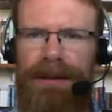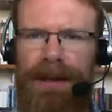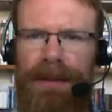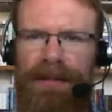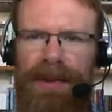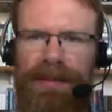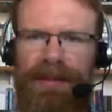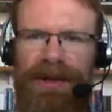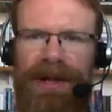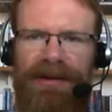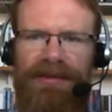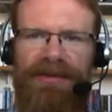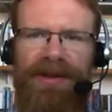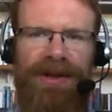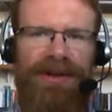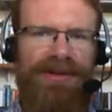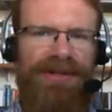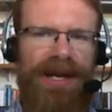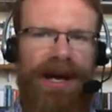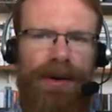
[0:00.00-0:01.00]
Abimelech
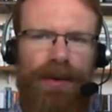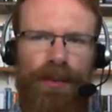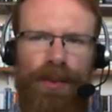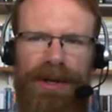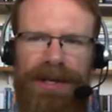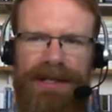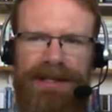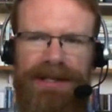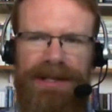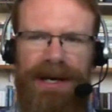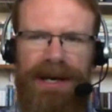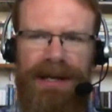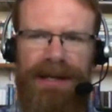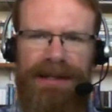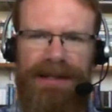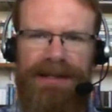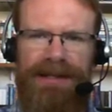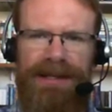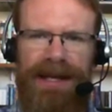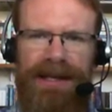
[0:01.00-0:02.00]
figures out what he's done
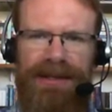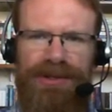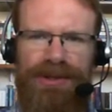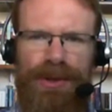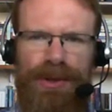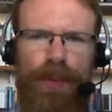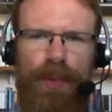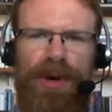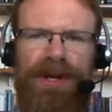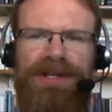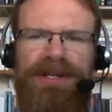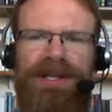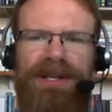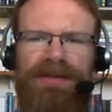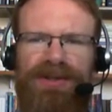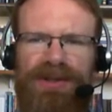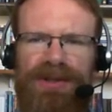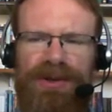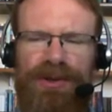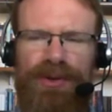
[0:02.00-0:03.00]
and says, You know, what is
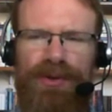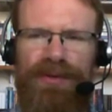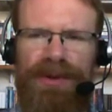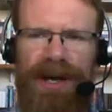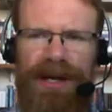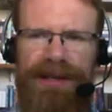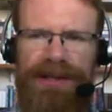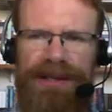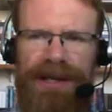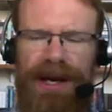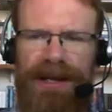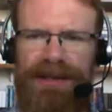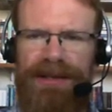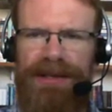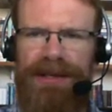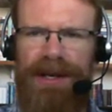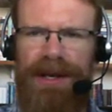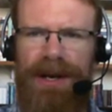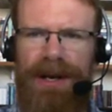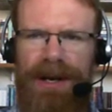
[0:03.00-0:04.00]
this you've done to us?
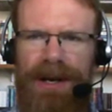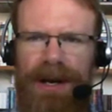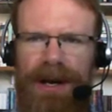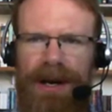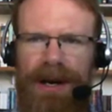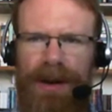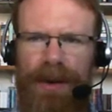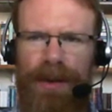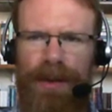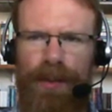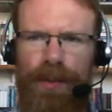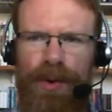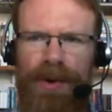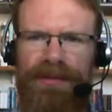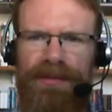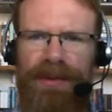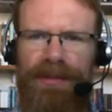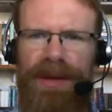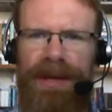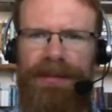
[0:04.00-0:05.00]
uh, one
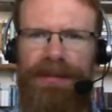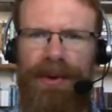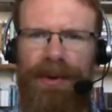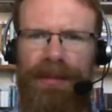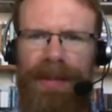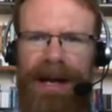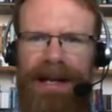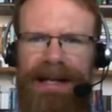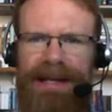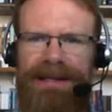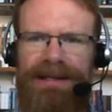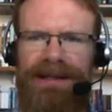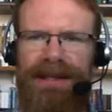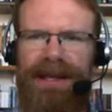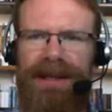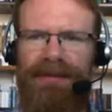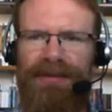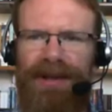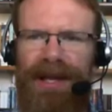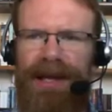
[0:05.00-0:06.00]
of the people might
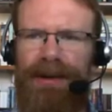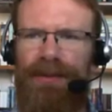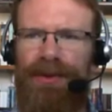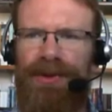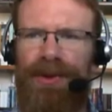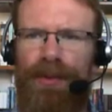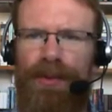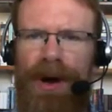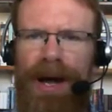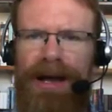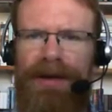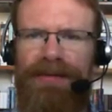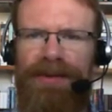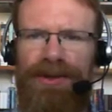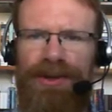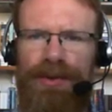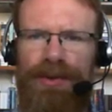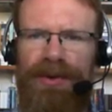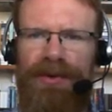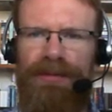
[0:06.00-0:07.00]
easily have lain with your wife,
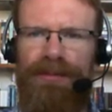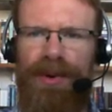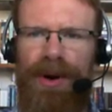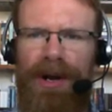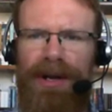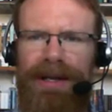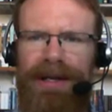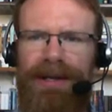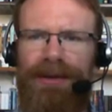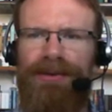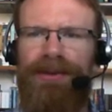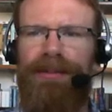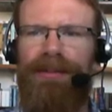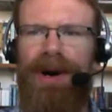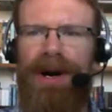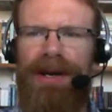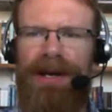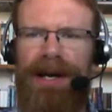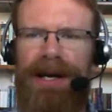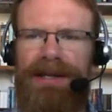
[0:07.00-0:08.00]
and you would have brought guilt
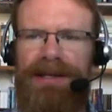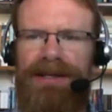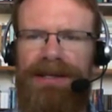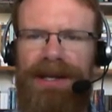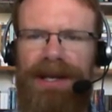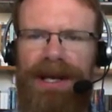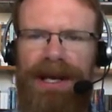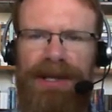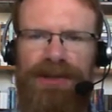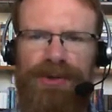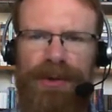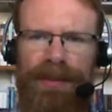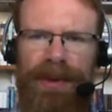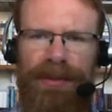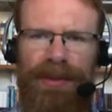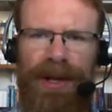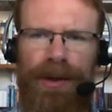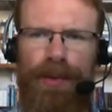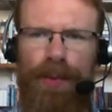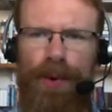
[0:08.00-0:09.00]
upon us. So
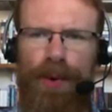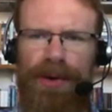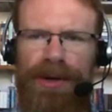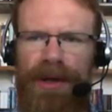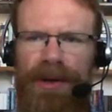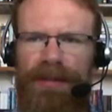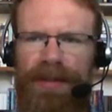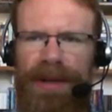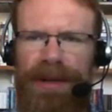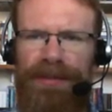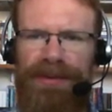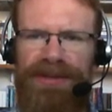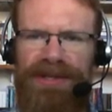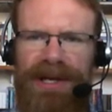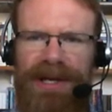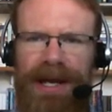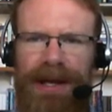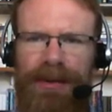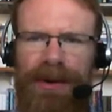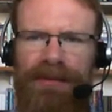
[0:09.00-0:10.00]
Abimelech warned all the people,
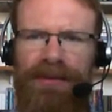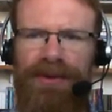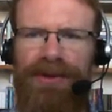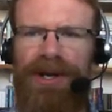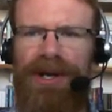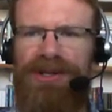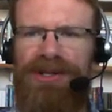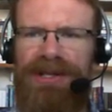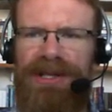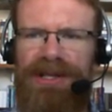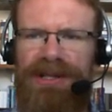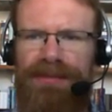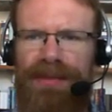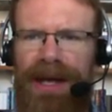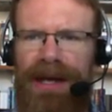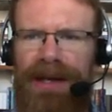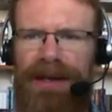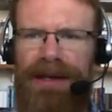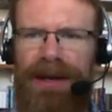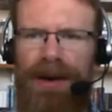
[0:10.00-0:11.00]
saying, Whoever touches this
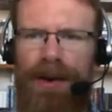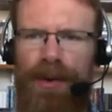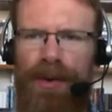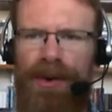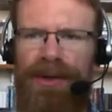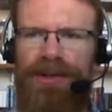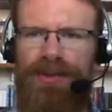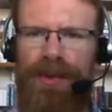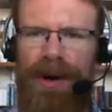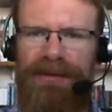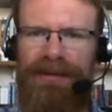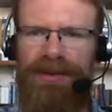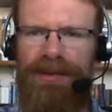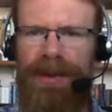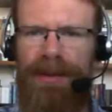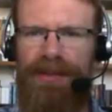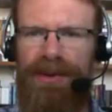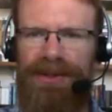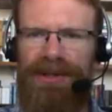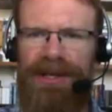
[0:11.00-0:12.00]
man or his wife shall
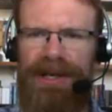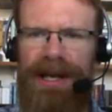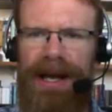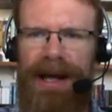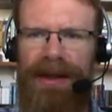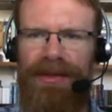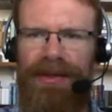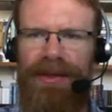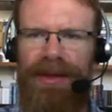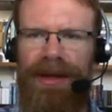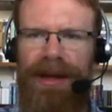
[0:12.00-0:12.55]
be put to death.